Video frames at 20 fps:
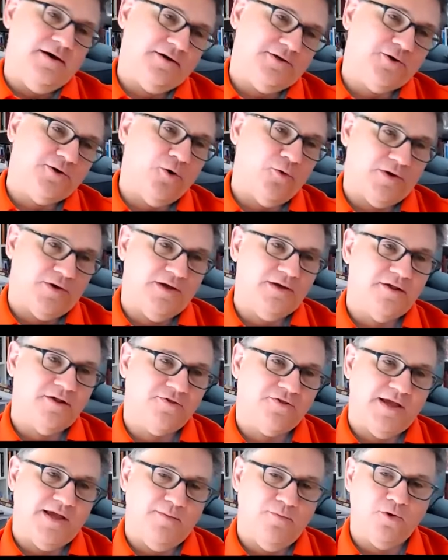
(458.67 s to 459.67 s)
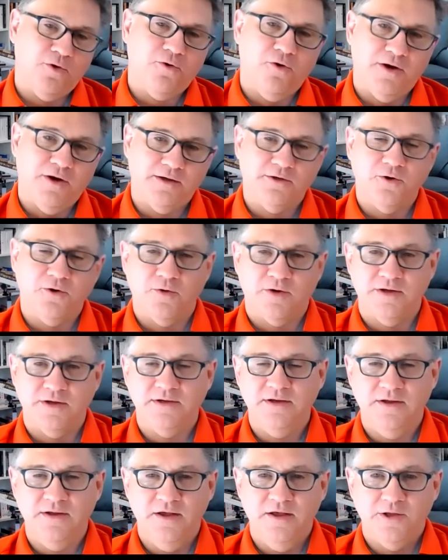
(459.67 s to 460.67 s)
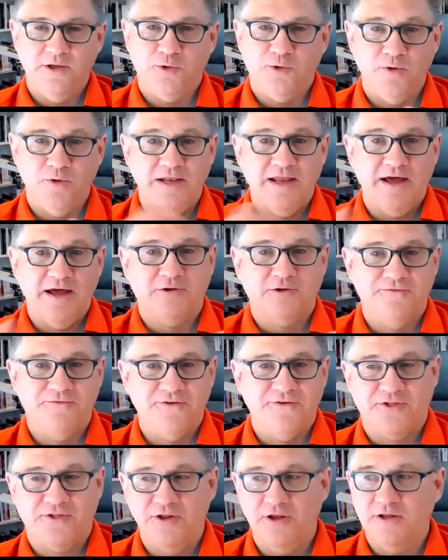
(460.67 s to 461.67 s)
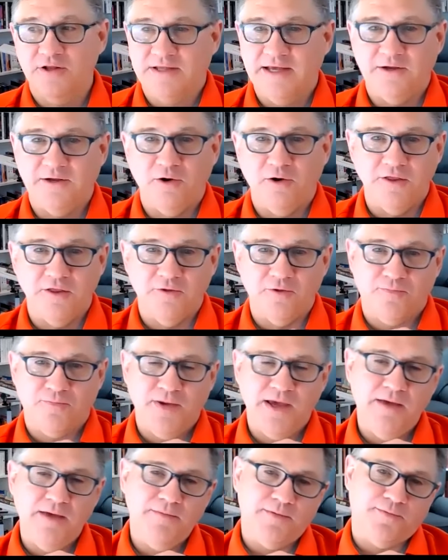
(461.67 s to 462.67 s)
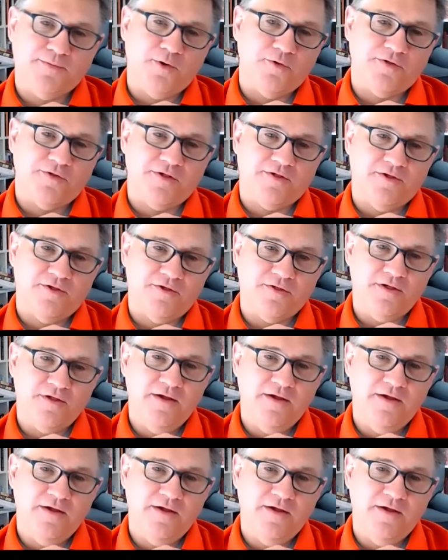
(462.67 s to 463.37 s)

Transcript: token, a stablecoin token, to facilitate all of those payment processes,